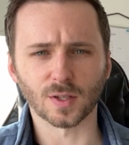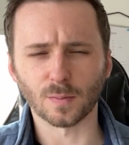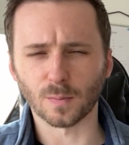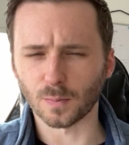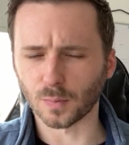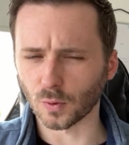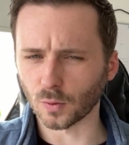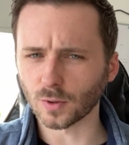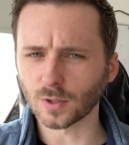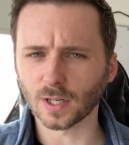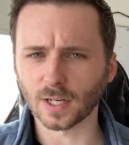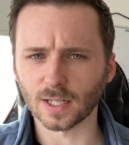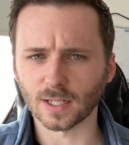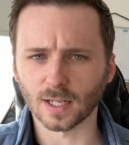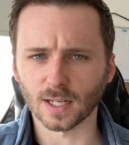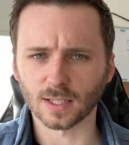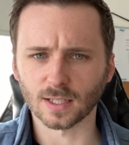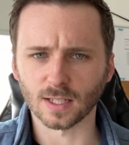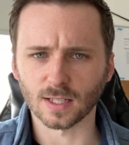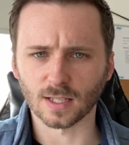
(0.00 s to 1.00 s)
the broader
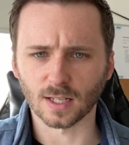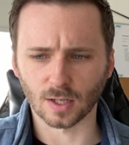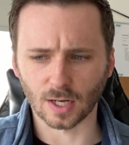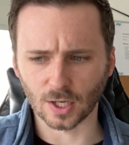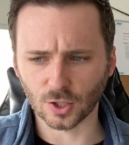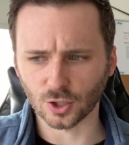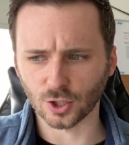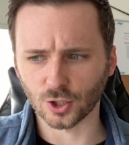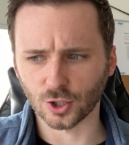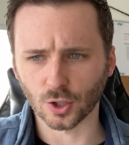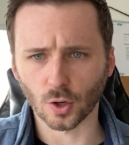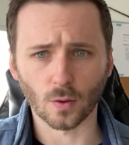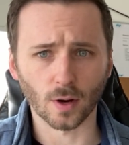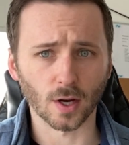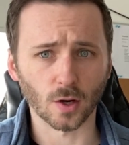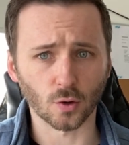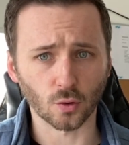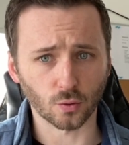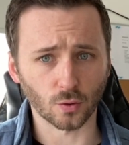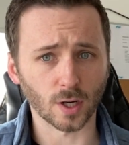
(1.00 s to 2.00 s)
indexes are actually showing
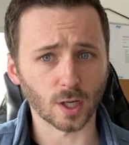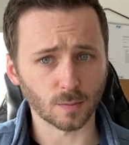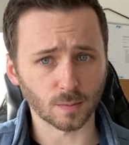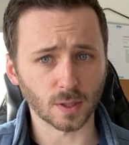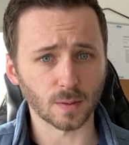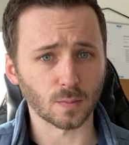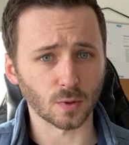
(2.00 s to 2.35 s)
incredibly